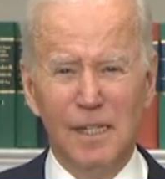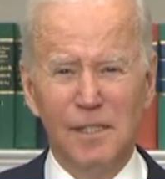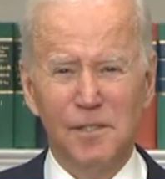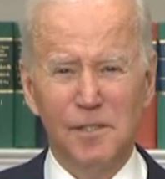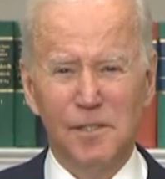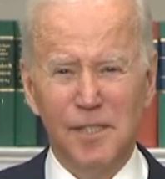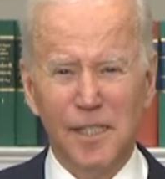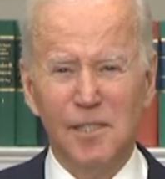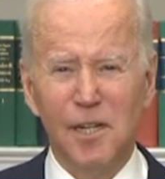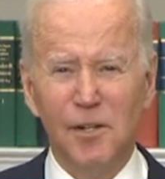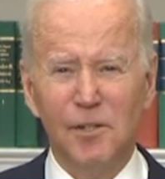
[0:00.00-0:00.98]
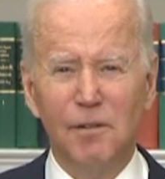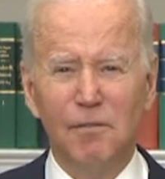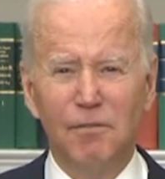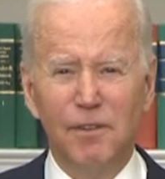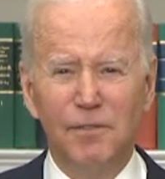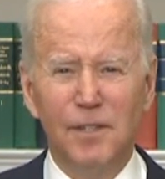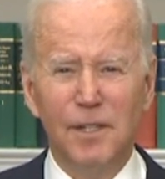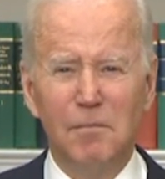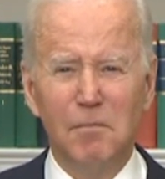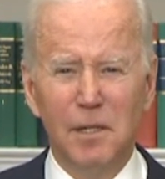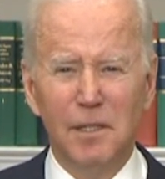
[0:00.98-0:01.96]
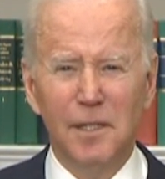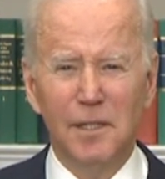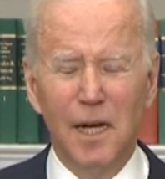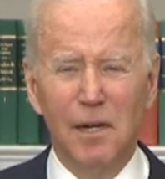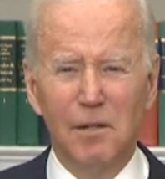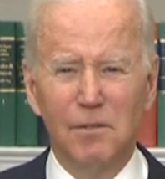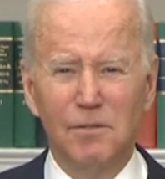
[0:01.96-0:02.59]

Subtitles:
$650 million